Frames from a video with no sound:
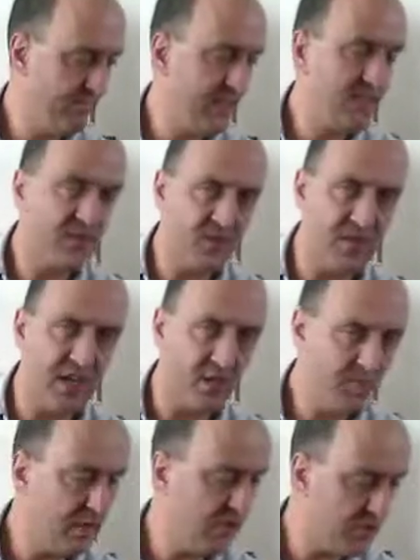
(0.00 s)
It's the
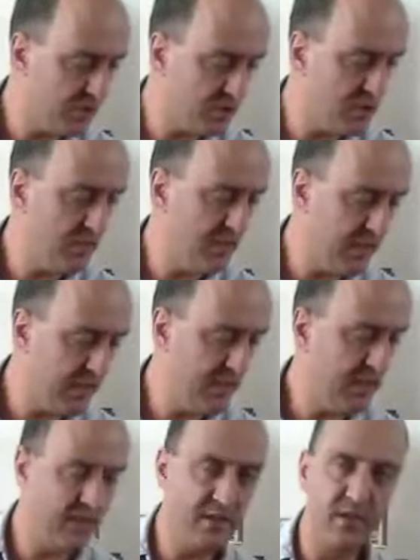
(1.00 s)
sound, but it's also the
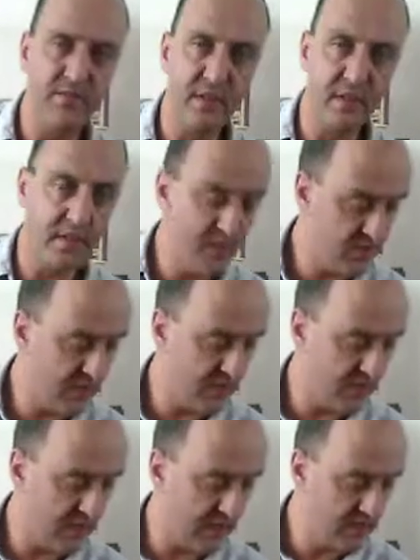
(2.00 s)
playability of this
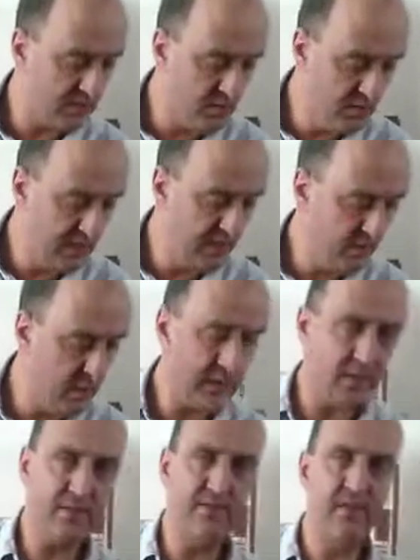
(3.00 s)
guitar. It's really
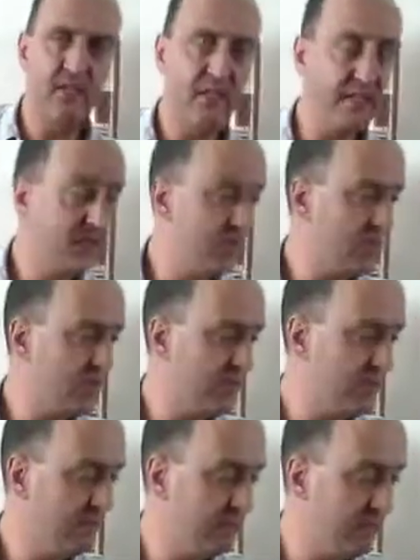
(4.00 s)
one of the easiest
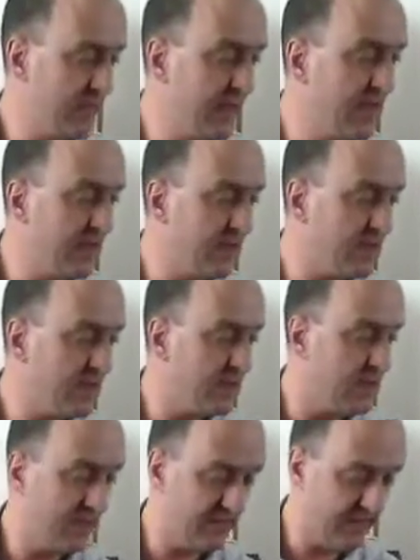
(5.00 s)
playing
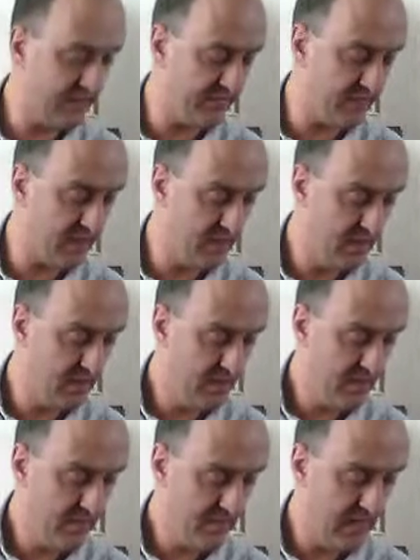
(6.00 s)
guitars I've ever
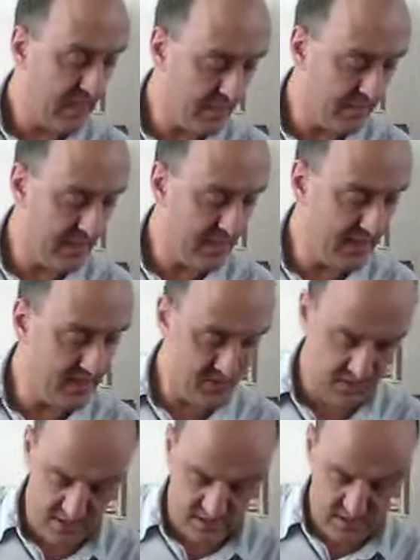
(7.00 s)
had on my
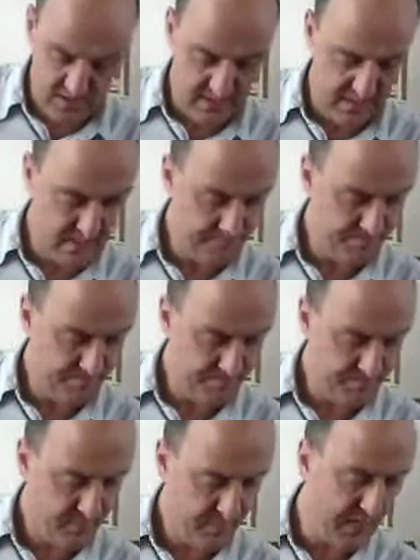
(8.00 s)
hands. I
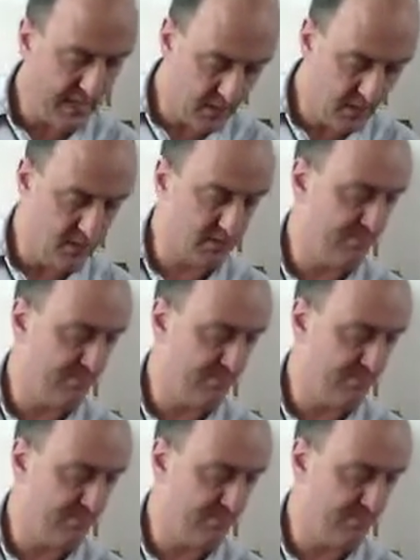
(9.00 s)
could